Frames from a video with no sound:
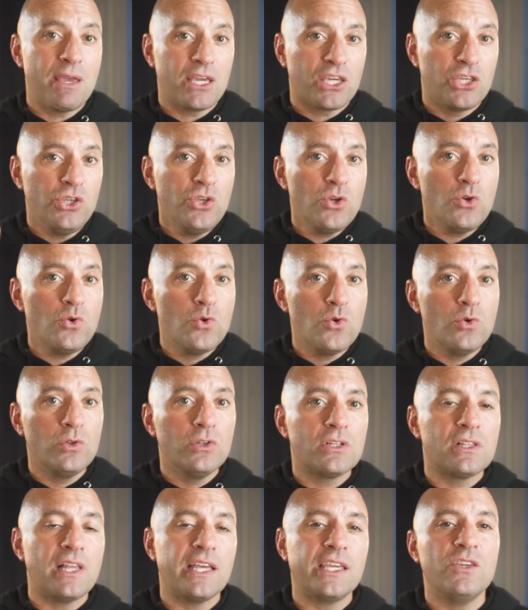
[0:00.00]
make you
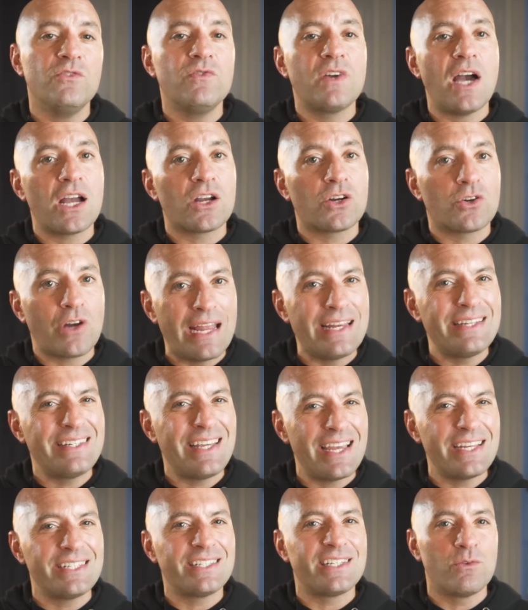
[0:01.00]
look like you've got great
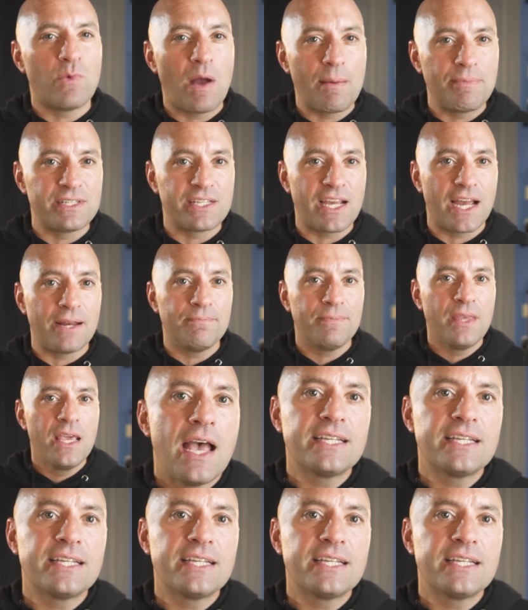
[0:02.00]
taste in web design.